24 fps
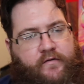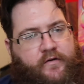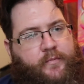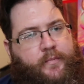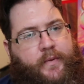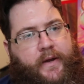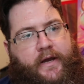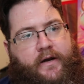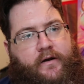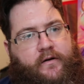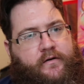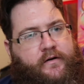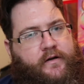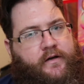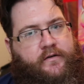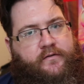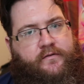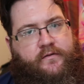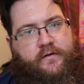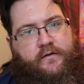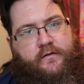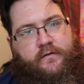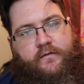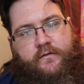painter
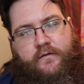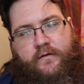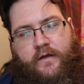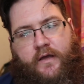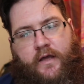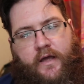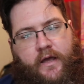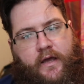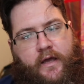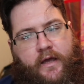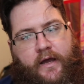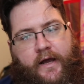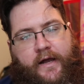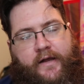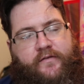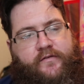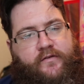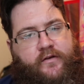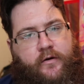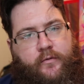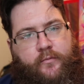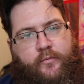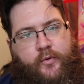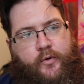does it at
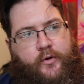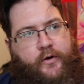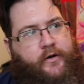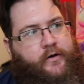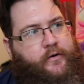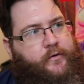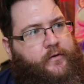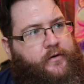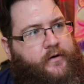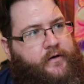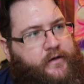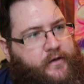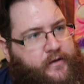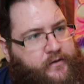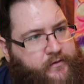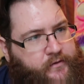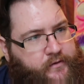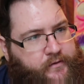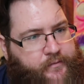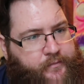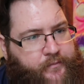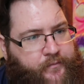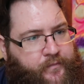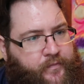some point or
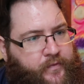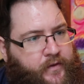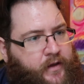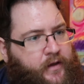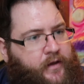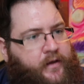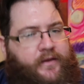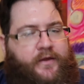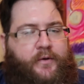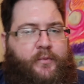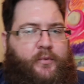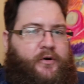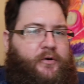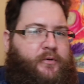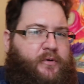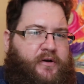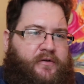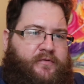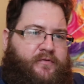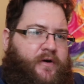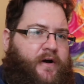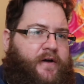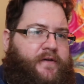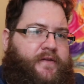another. You want to
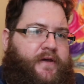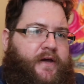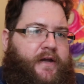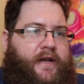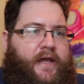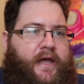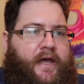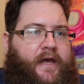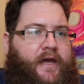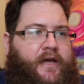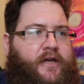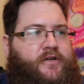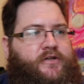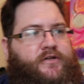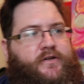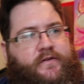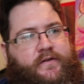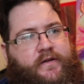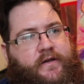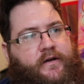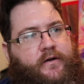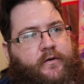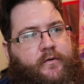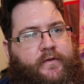refine that edge,
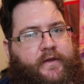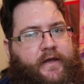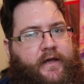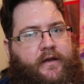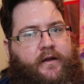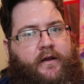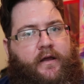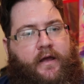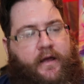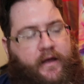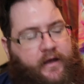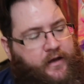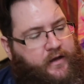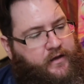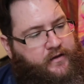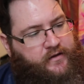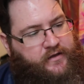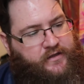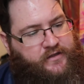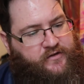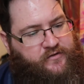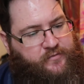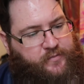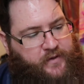and then all that
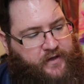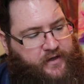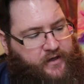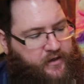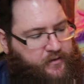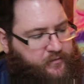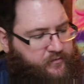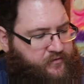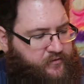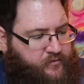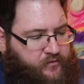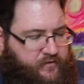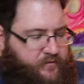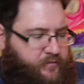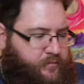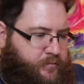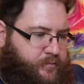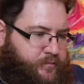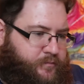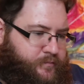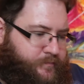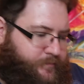then just becomes sort of